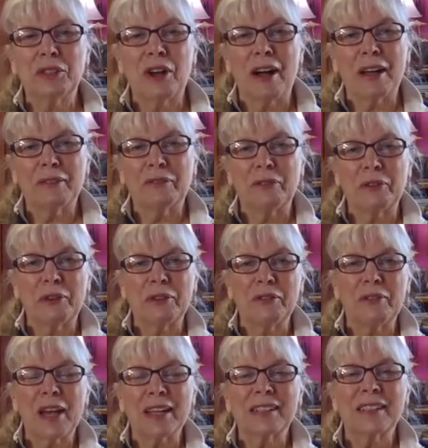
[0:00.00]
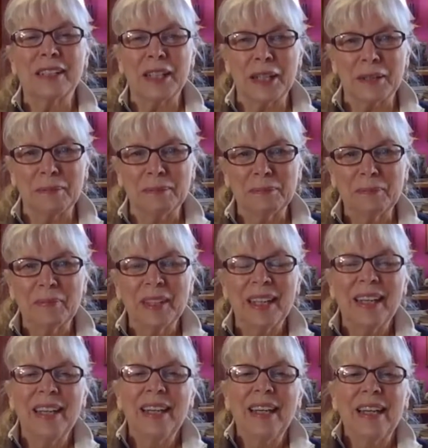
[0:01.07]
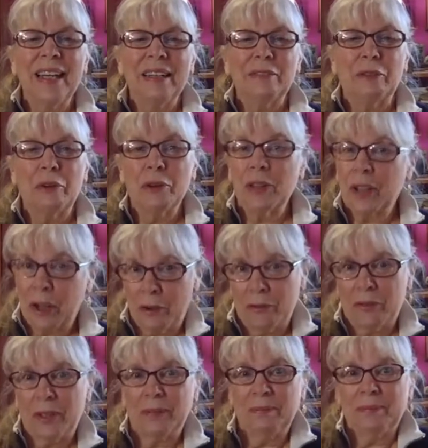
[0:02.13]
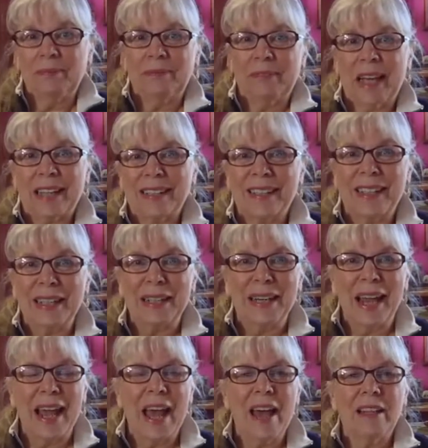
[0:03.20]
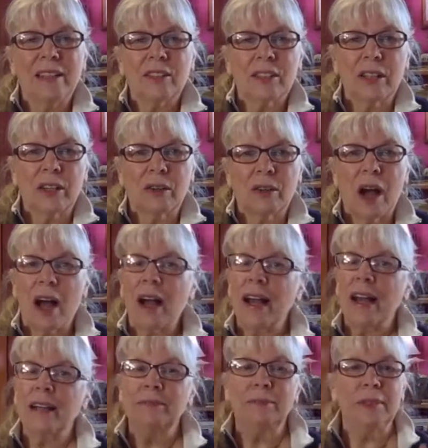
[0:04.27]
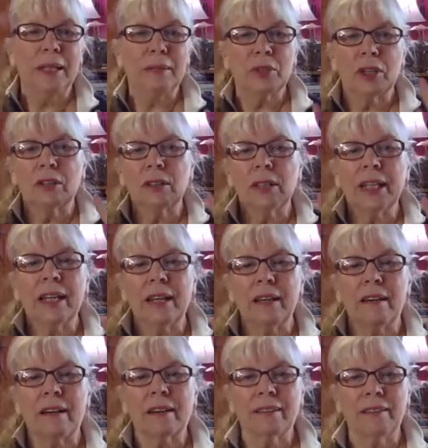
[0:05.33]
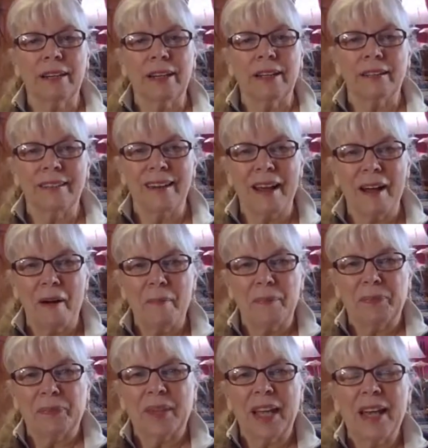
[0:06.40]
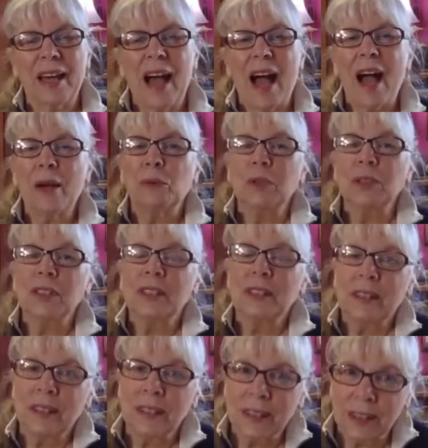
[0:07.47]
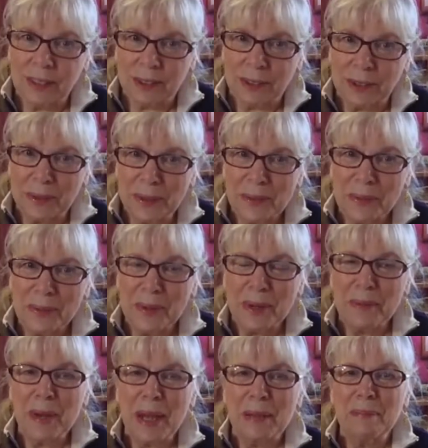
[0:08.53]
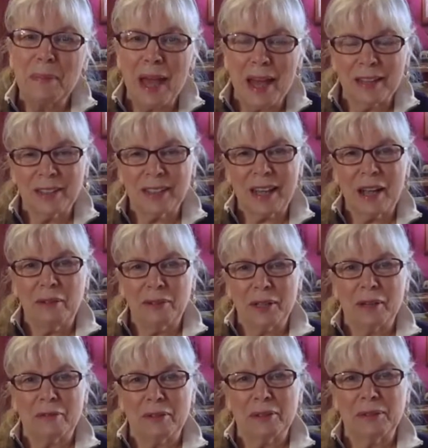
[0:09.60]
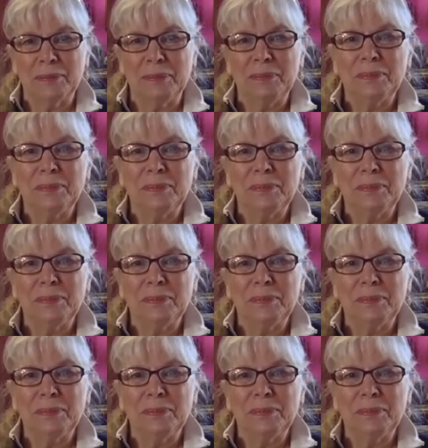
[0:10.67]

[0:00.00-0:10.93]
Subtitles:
shot for the vaccine, for the COVID vaccine. And so I am totally inoculated now. I will still wear my mask, however,